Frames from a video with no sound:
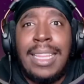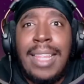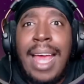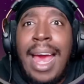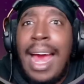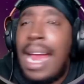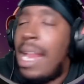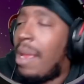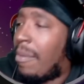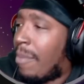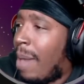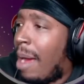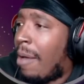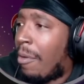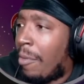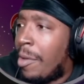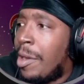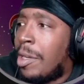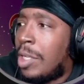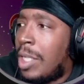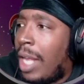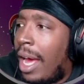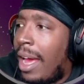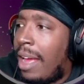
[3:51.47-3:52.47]
that in my
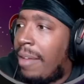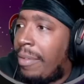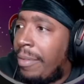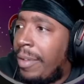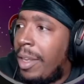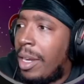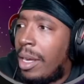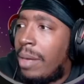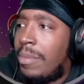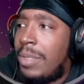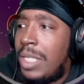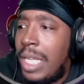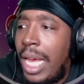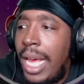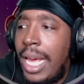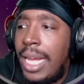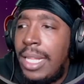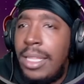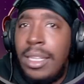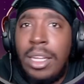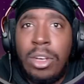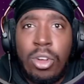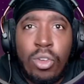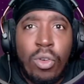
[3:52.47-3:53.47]
real life. You know what I'm
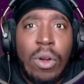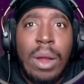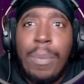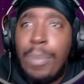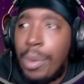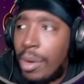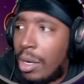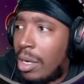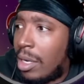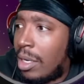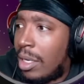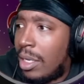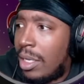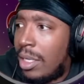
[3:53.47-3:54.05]
saying? The gripper.